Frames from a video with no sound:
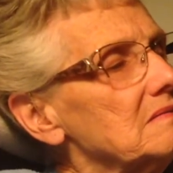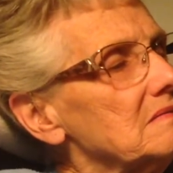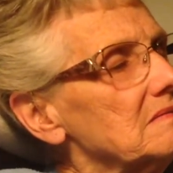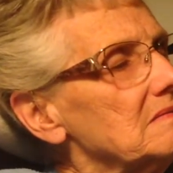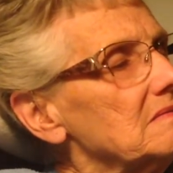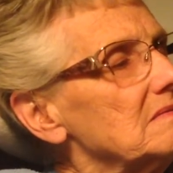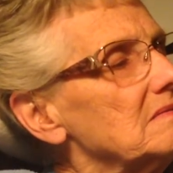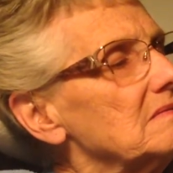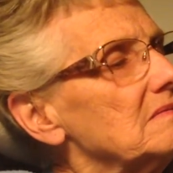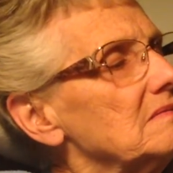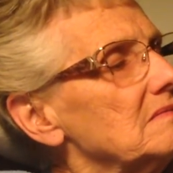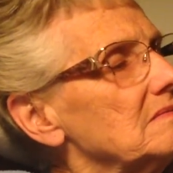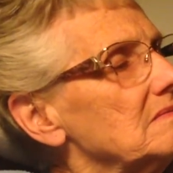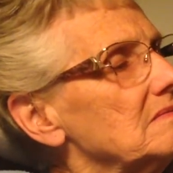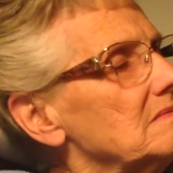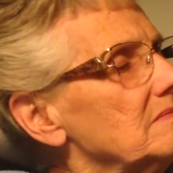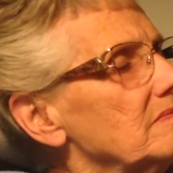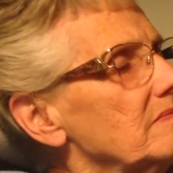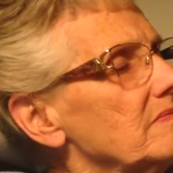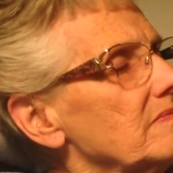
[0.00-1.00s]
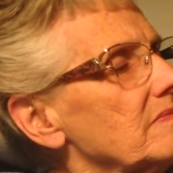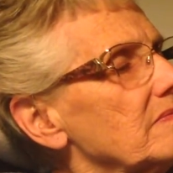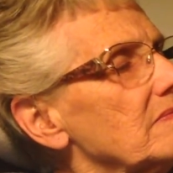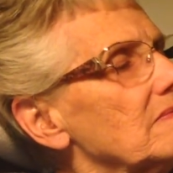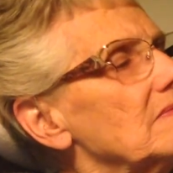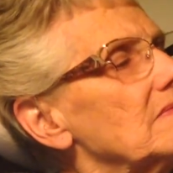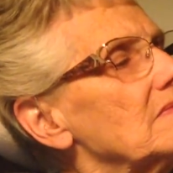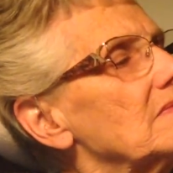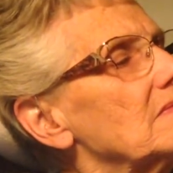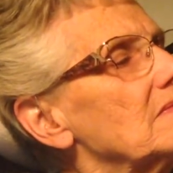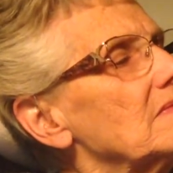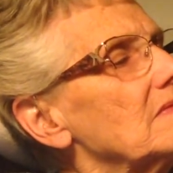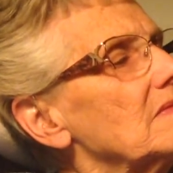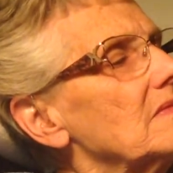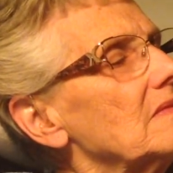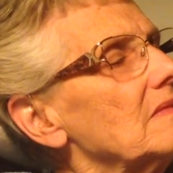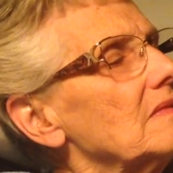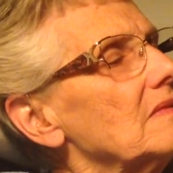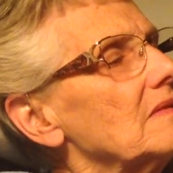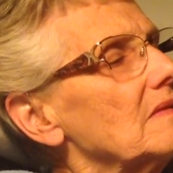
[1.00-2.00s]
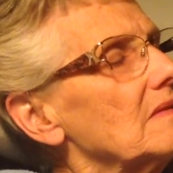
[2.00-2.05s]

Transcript: Nobody speaks.